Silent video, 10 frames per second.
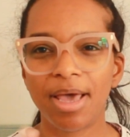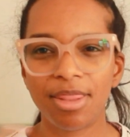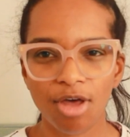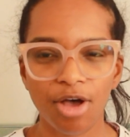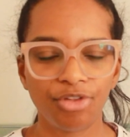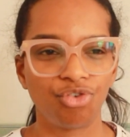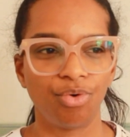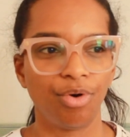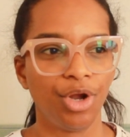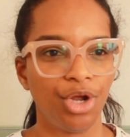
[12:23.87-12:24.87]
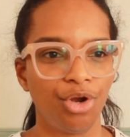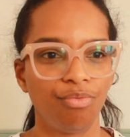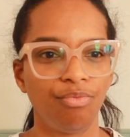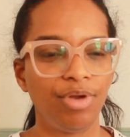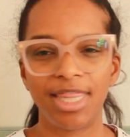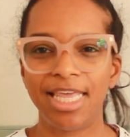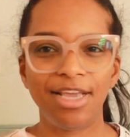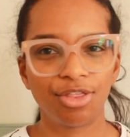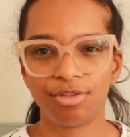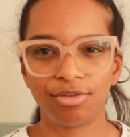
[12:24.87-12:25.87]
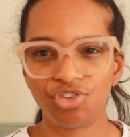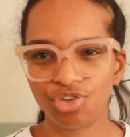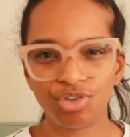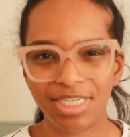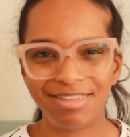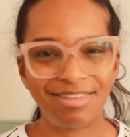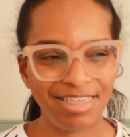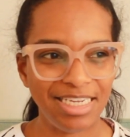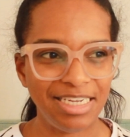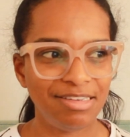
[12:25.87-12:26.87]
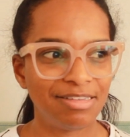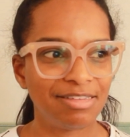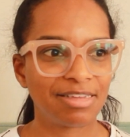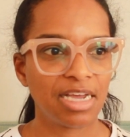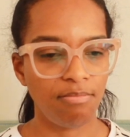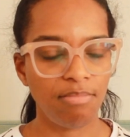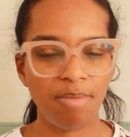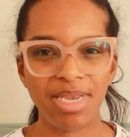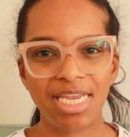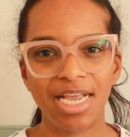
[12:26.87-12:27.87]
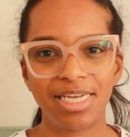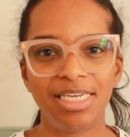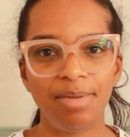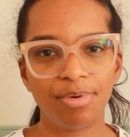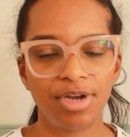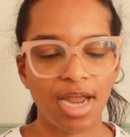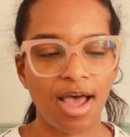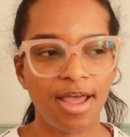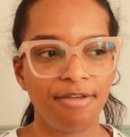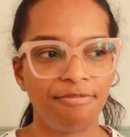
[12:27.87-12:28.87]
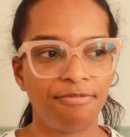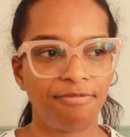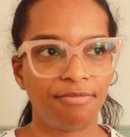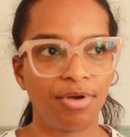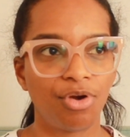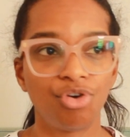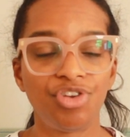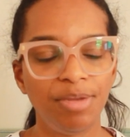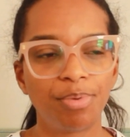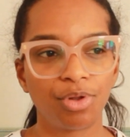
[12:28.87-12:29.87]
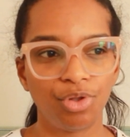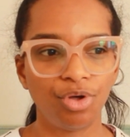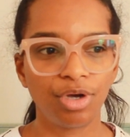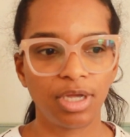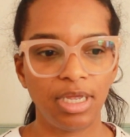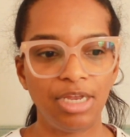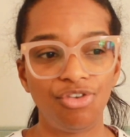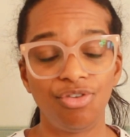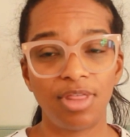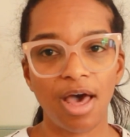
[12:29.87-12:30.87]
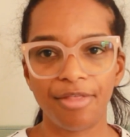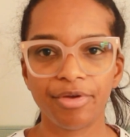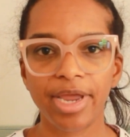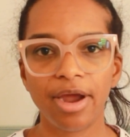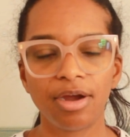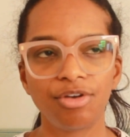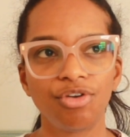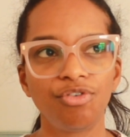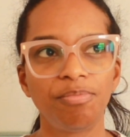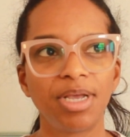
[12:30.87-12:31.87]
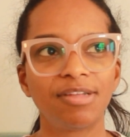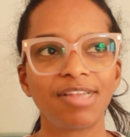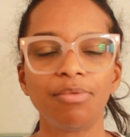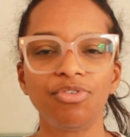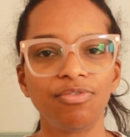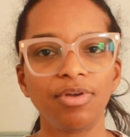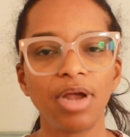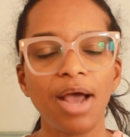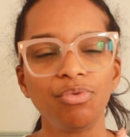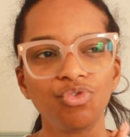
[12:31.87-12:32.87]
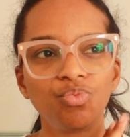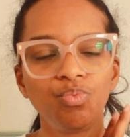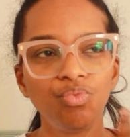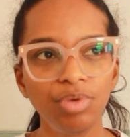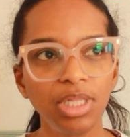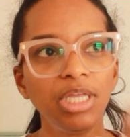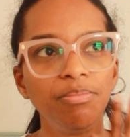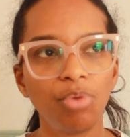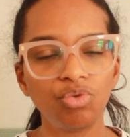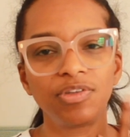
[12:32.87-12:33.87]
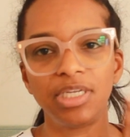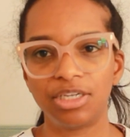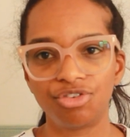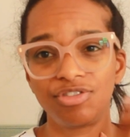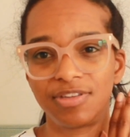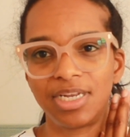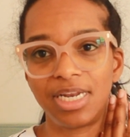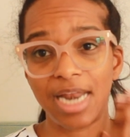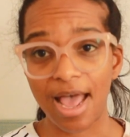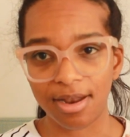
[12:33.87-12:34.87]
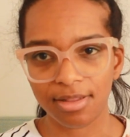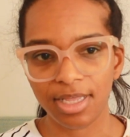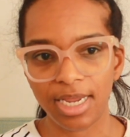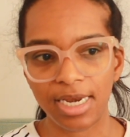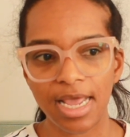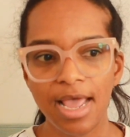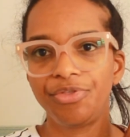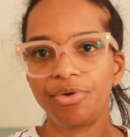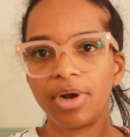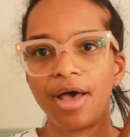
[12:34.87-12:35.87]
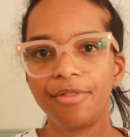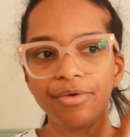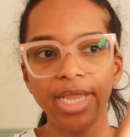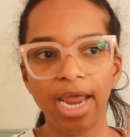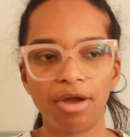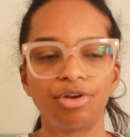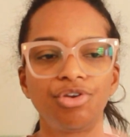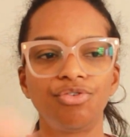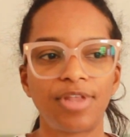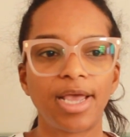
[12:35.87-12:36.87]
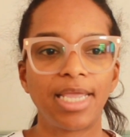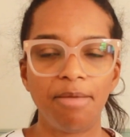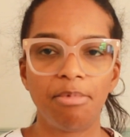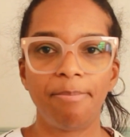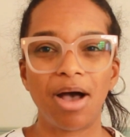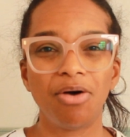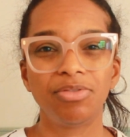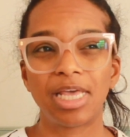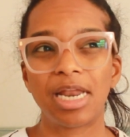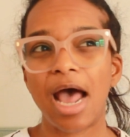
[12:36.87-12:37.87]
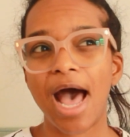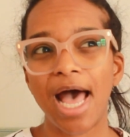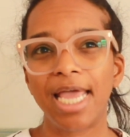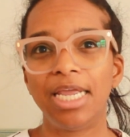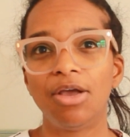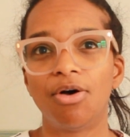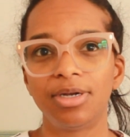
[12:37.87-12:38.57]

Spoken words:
thoughts or rethink certain scenes, maybe take a deeper dive or deeper look into the other characters, because I was really mostly interested in Adelaide. There are other characters that came about that I